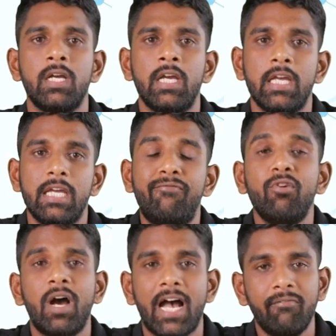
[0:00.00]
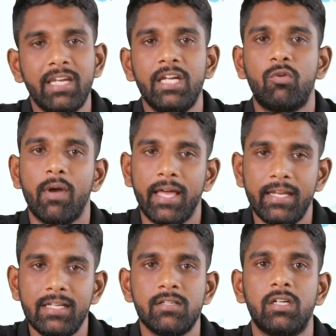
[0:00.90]
If you have any
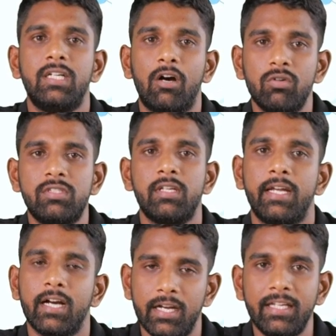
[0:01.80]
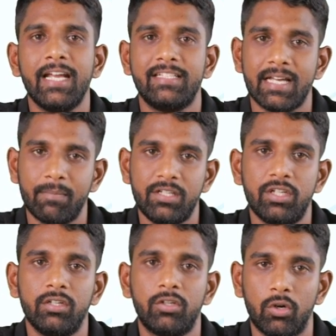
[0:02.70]
queries or doubts regarding the
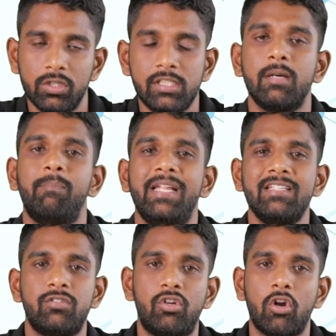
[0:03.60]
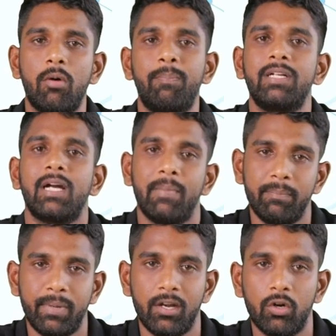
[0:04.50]
examination codes, please drop a comment
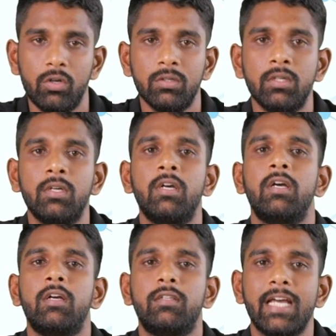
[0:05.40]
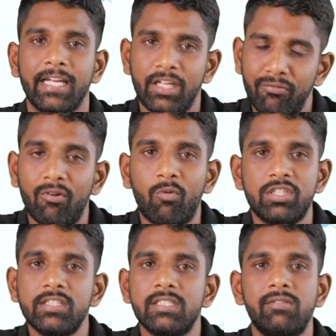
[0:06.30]
below. Thank you for
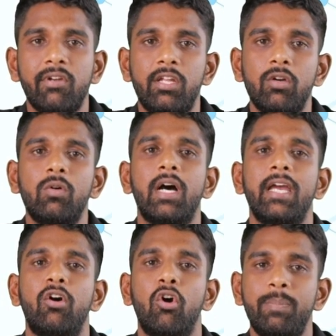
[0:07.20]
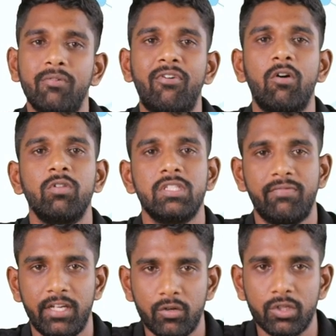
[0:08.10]
watching this video. I hope you found this
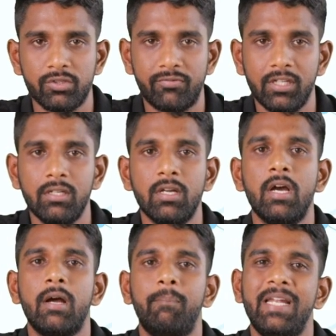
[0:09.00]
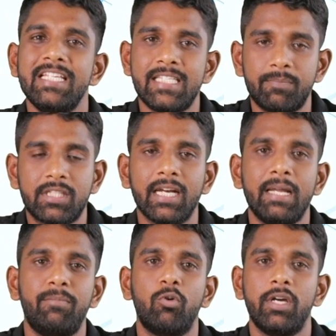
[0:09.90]
video useful. Please
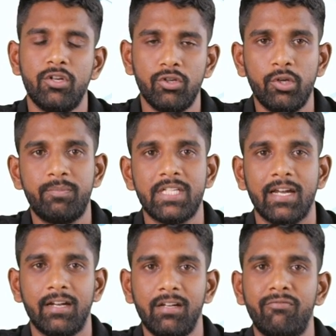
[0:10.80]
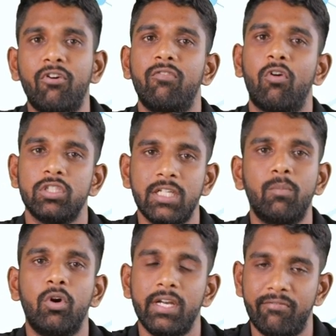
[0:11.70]
subscribe to our YouTube channel for watching
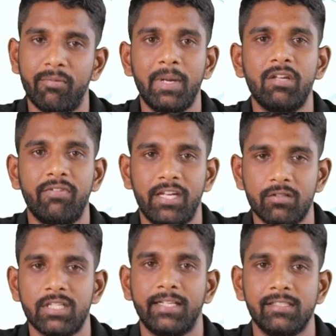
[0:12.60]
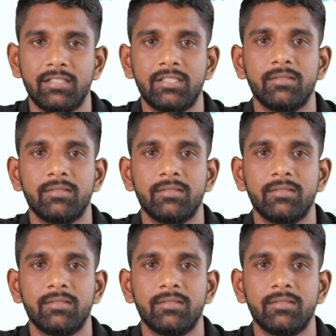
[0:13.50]
more informative videos like this.